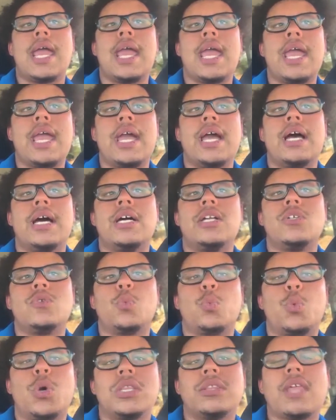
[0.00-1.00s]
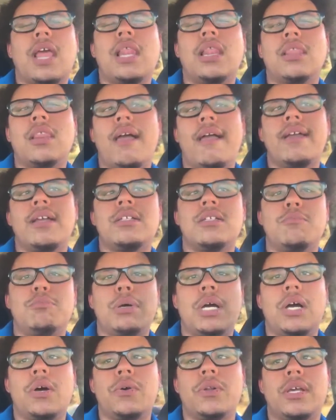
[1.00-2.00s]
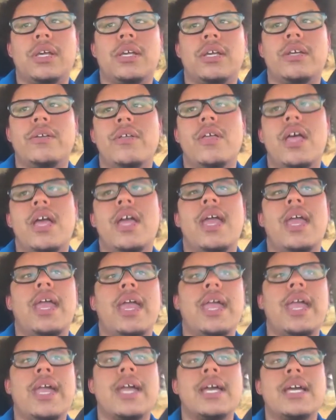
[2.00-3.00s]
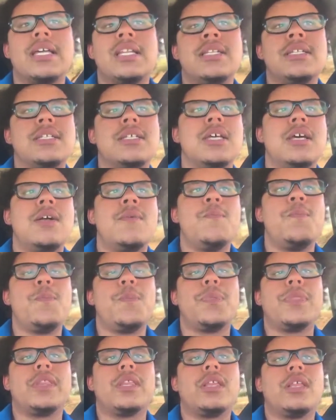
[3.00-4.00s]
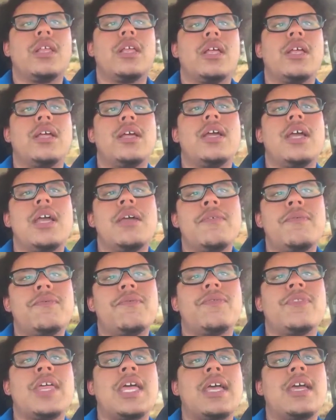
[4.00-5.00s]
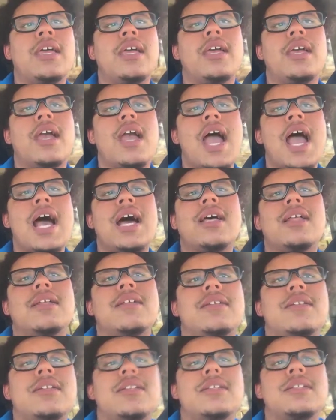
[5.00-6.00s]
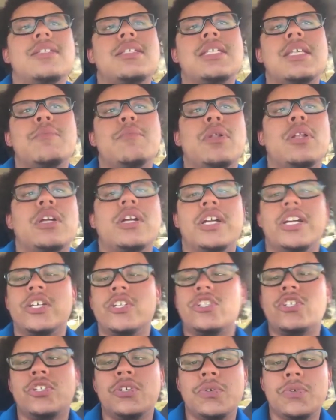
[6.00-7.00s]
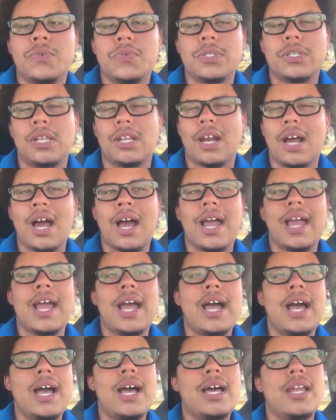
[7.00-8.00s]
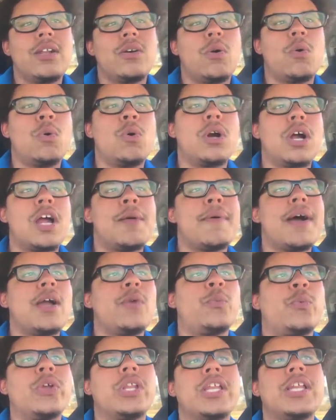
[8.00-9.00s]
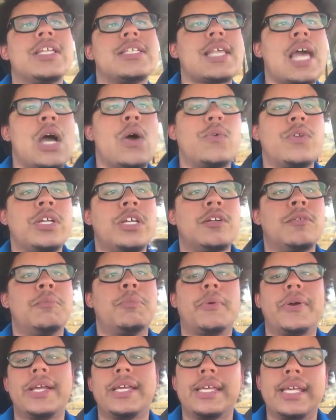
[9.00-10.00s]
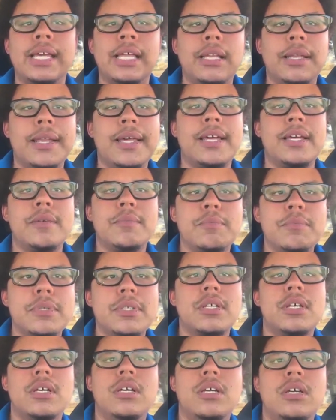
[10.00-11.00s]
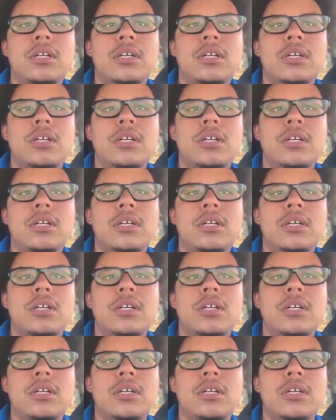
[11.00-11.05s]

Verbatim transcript: and what they liked about it, and if they had similar issues that I had, or am I really just out here breaking limbs,